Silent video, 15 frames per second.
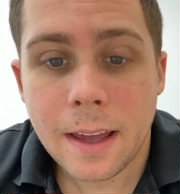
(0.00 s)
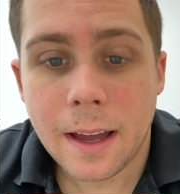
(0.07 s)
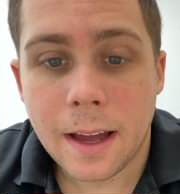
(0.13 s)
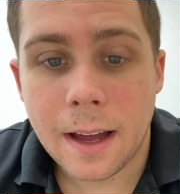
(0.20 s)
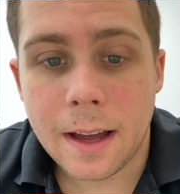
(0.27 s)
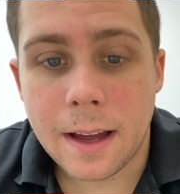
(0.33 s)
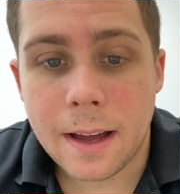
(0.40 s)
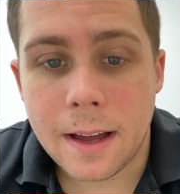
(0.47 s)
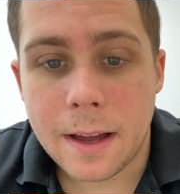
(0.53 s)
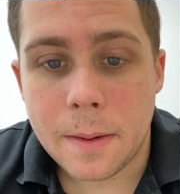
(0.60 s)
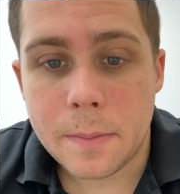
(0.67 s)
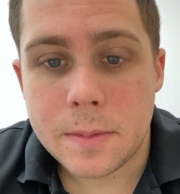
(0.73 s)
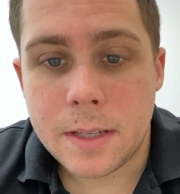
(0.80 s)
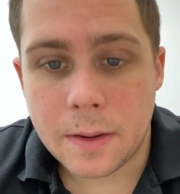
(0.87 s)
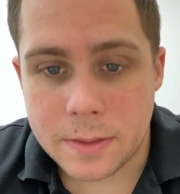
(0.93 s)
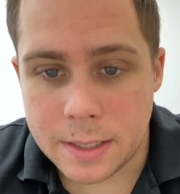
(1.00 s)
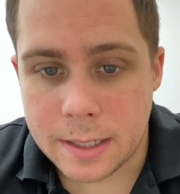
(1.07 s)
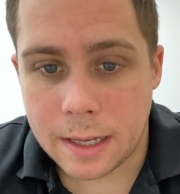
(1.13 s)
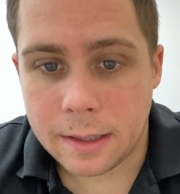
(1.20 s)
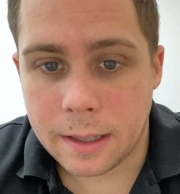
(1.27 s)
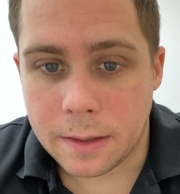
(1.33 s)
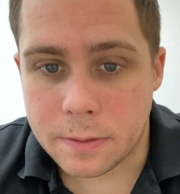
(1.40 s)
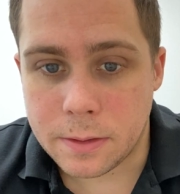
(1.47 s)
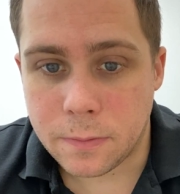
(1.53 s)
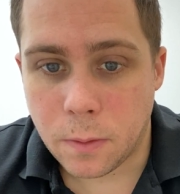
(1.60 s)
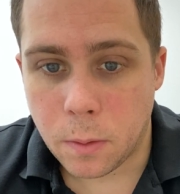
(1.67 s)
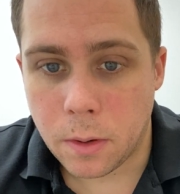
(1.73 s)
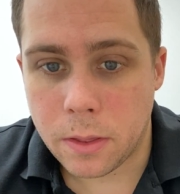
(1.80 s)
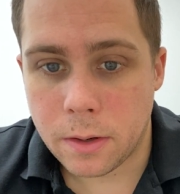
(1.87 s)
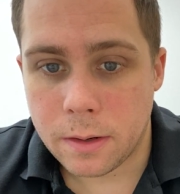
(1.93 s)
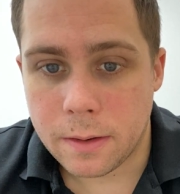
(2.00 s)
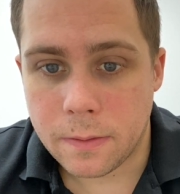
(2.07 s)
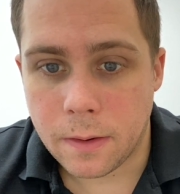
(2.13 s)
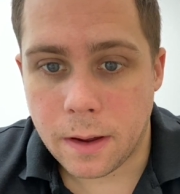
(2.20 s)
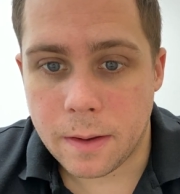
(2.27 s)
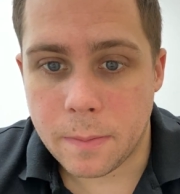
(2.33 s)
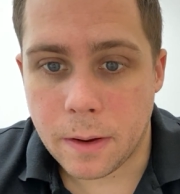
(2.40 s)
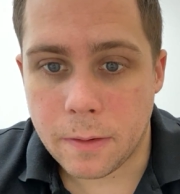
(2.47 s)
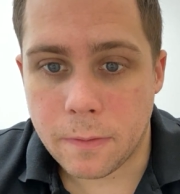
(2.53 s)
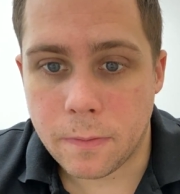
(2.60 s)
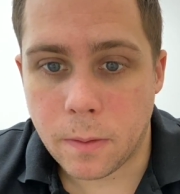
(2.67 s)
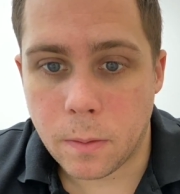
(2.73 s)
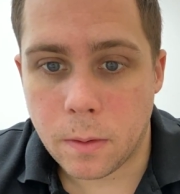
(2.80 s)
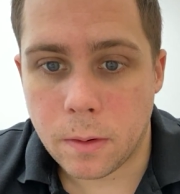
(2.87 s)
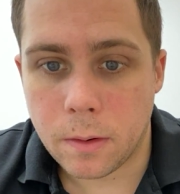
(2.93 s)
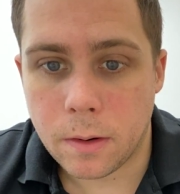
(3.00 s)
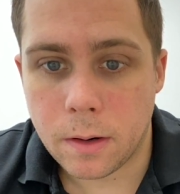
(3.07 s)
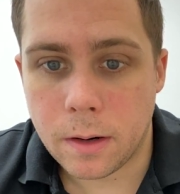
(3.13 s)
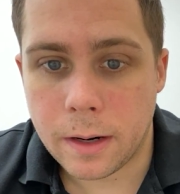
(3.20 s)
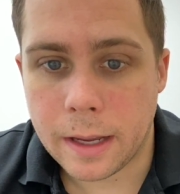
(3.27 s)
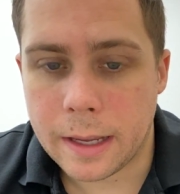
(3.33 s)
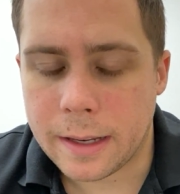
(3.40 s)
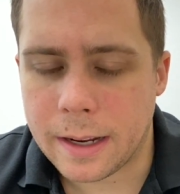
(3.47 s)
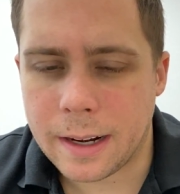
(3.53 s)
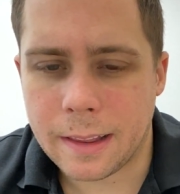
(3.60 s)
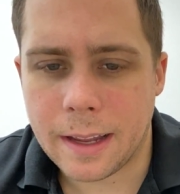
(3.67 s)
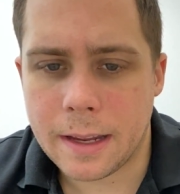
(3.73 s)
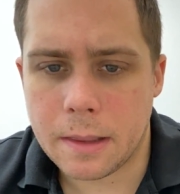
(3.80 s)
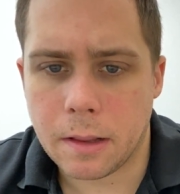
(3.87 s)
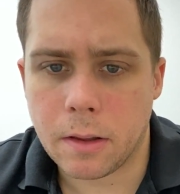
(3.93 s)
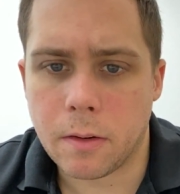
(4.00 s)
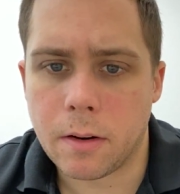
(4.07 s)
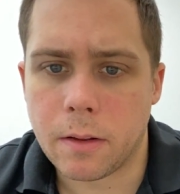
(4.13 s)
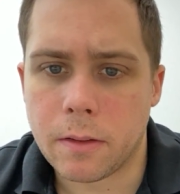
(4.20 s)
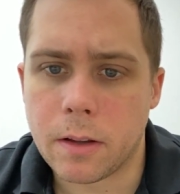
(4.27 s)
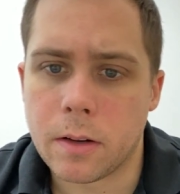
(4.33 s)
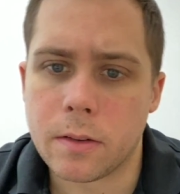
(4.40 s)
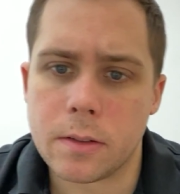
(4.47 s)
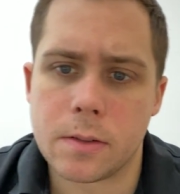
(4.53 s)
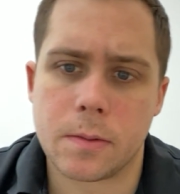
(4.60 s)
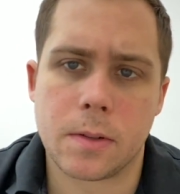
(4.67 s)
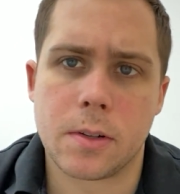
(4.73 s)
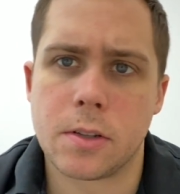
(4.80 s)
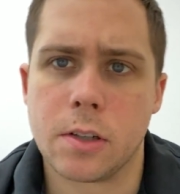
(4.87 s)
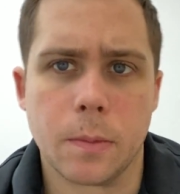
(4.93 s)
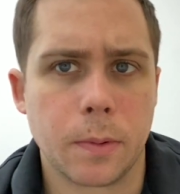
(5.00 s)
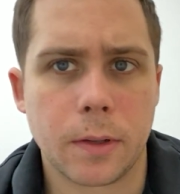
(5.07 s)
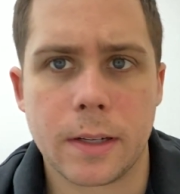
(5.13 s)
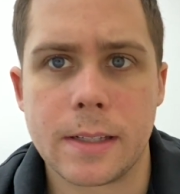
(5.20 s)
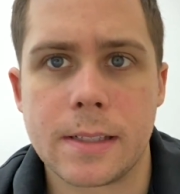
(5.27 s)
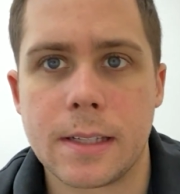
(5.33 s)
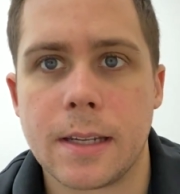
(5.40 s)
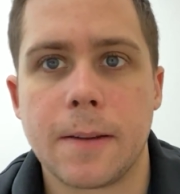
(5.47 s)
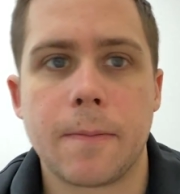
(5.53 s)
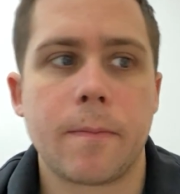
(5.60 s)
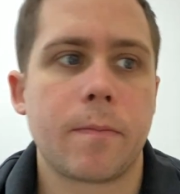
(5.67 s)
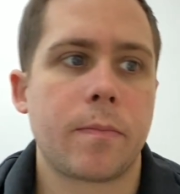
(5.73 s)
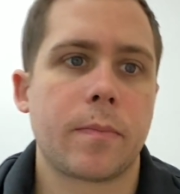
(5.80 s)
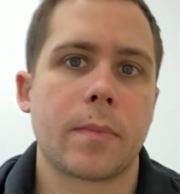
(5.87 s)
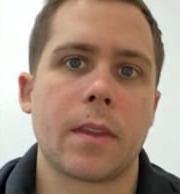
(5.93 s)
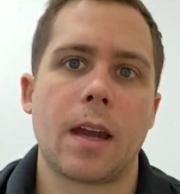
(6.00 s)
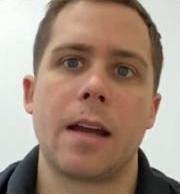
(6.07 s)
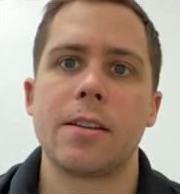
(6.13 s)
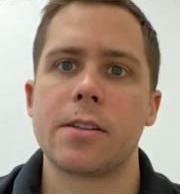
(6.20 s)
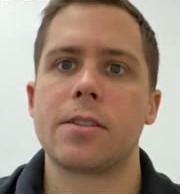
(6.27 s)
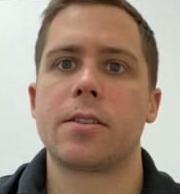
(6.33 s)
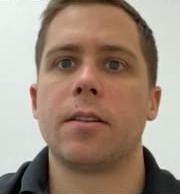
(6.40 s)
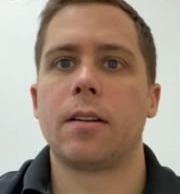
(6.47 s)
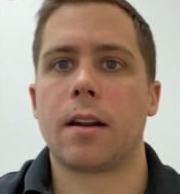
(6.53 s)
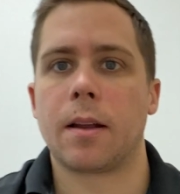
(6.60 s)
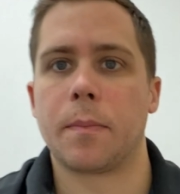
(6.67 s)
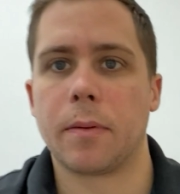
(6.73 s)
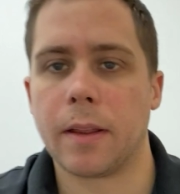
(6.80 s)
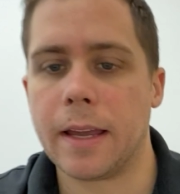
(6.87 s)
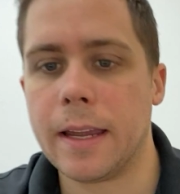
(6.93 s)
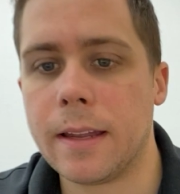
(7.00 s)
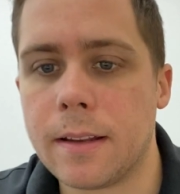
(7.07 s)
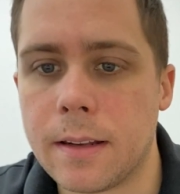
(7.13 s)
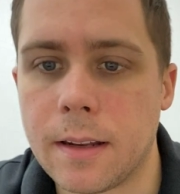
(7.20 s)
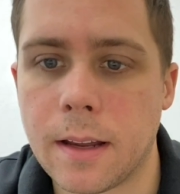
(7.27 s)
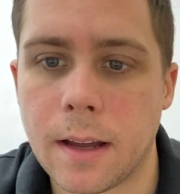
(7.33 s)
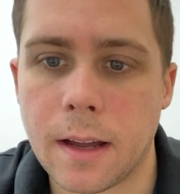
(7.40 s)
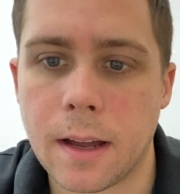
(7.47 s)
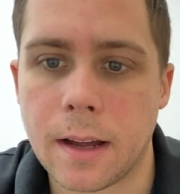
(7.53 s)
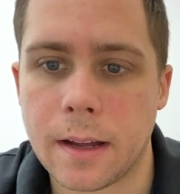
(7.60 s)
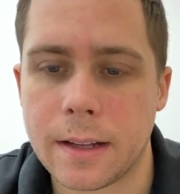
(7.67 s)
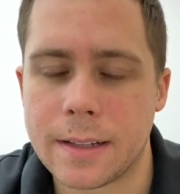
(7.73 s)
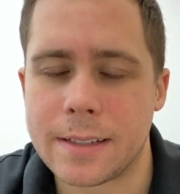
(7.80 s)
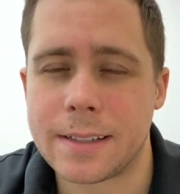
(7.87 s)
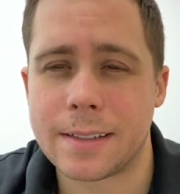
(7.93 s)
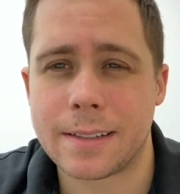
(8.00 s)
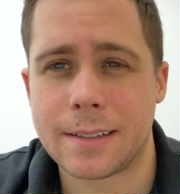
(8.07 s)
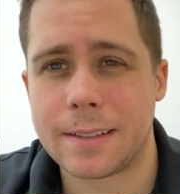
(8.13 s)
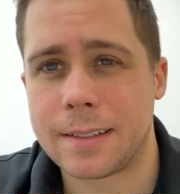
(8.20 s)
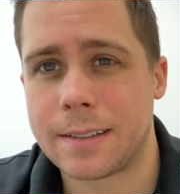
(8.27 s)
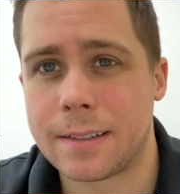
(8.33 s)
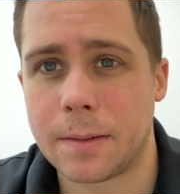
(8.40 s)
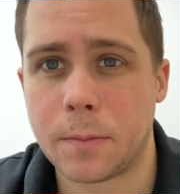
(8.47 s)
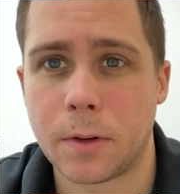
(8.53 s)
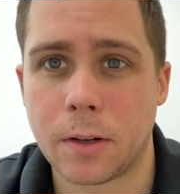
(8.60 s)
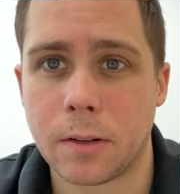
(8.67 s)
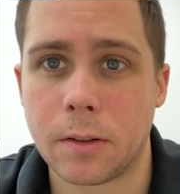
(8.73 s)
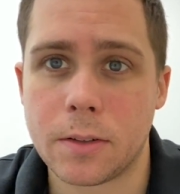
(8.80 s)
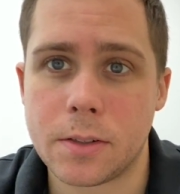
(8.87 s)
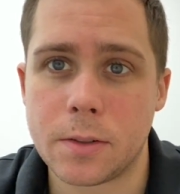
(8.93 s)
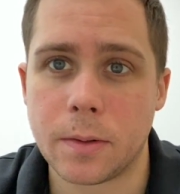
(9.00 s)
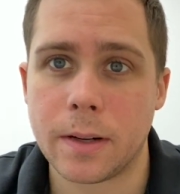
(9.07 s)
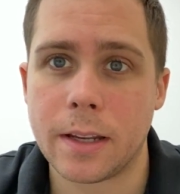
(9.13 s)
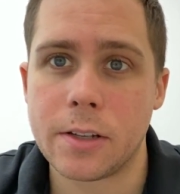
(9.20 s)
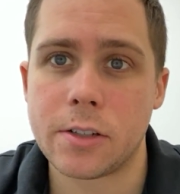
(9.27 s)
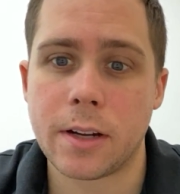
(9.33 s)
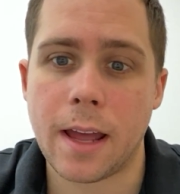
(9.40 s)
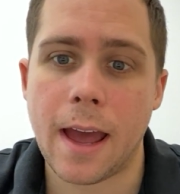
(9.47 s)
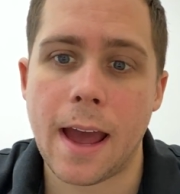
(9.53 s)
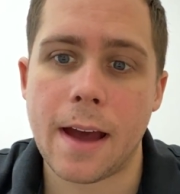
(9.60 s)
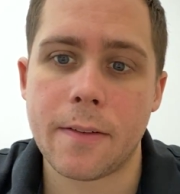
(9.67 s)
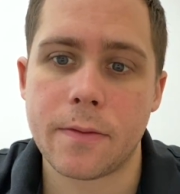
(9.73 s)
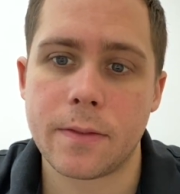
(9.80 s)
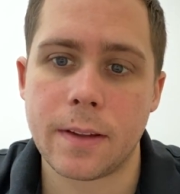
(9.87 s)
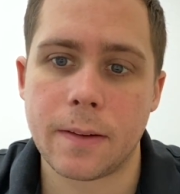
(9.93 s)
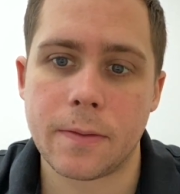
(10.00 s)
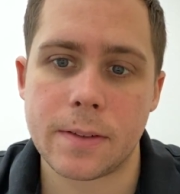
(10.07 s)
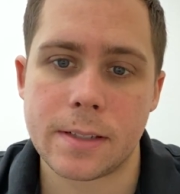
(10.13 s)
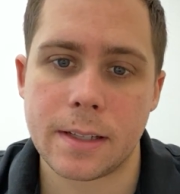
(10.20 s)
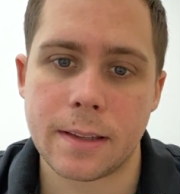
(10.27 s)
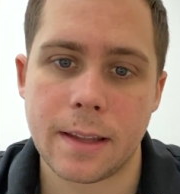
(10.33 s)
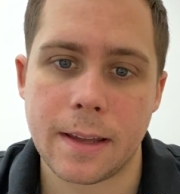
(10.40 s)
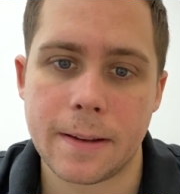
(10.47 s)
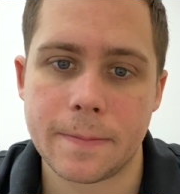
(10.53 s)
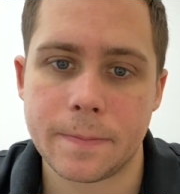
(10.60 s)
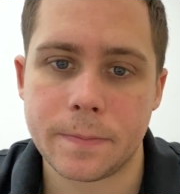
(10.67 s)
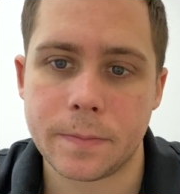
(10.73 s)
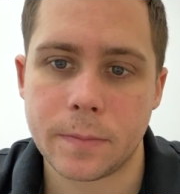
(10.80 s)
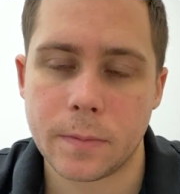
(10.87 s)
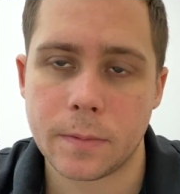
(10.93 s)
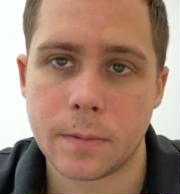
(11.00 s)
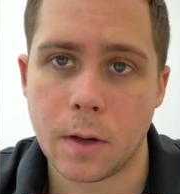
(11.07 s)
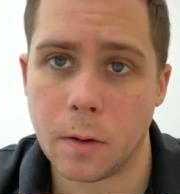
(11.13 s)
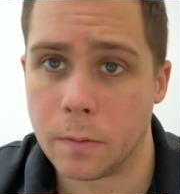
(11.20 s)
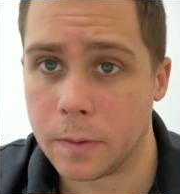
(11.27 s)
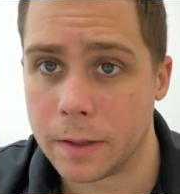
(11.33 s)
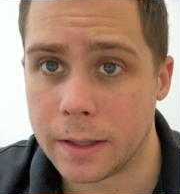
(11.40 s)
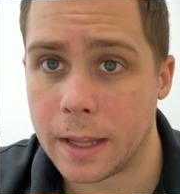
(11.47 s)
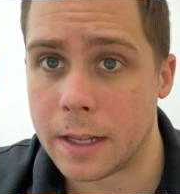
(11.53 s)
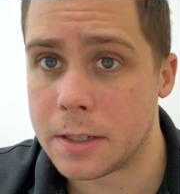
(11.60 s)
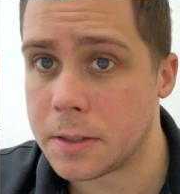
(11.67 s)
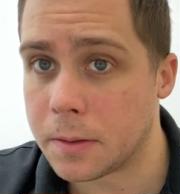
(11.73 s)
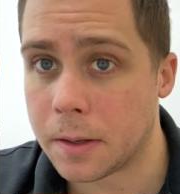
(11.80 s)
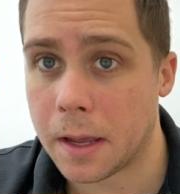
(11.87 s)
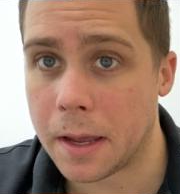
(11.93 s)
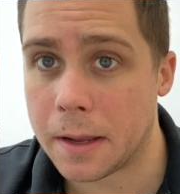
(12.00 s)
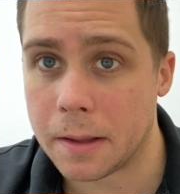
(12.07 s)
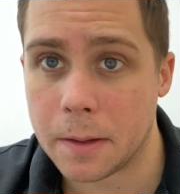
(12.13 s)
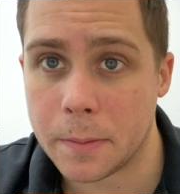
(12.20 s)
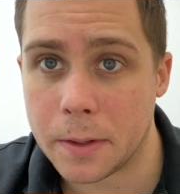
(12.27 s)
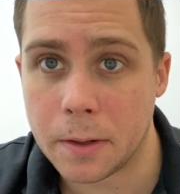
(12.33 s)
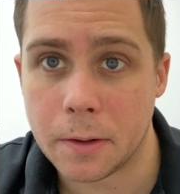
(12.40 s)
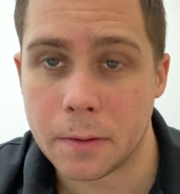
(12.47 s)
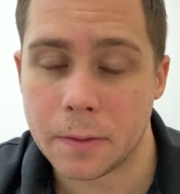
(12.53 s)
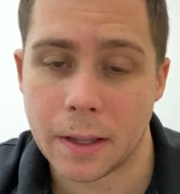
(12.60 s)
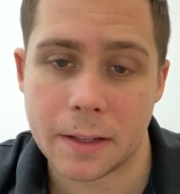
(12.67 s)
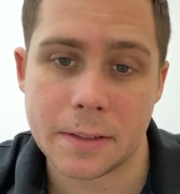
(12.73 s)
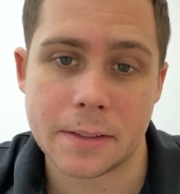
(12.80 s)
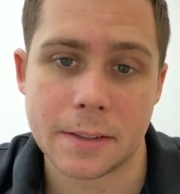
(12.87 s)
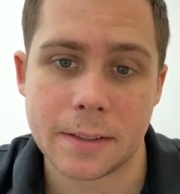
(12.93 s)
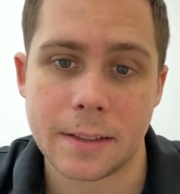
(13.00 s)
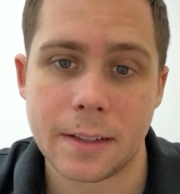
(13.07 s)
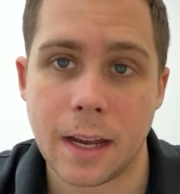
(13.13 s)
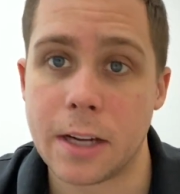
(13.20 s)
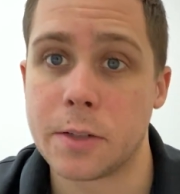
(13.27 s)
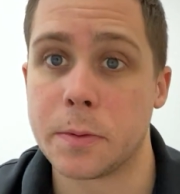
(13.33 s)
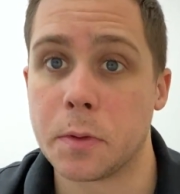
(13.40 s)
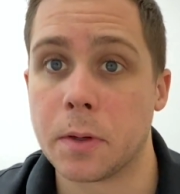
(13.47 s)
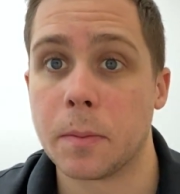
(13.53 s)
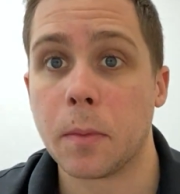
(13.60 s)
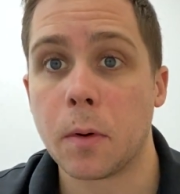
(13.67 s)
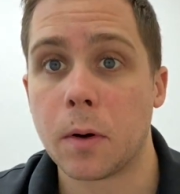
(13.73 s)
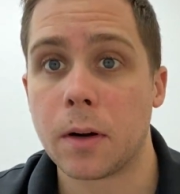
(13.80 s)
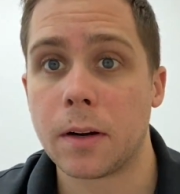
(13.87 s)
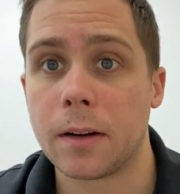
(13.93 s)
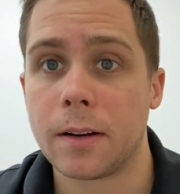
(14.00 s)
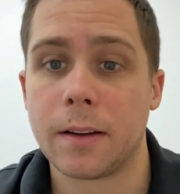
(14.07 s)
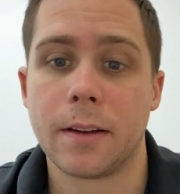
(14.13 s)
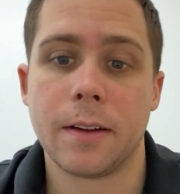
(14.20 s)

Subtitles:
Deficit deadlifts, 435 by 4. Again, kind of lighten the load on those. Those were super easy. I just stood on a plate. It's somewhere close to 1.5 inches deficit then. Hopefully that's okay. Let me know if I should be doing more.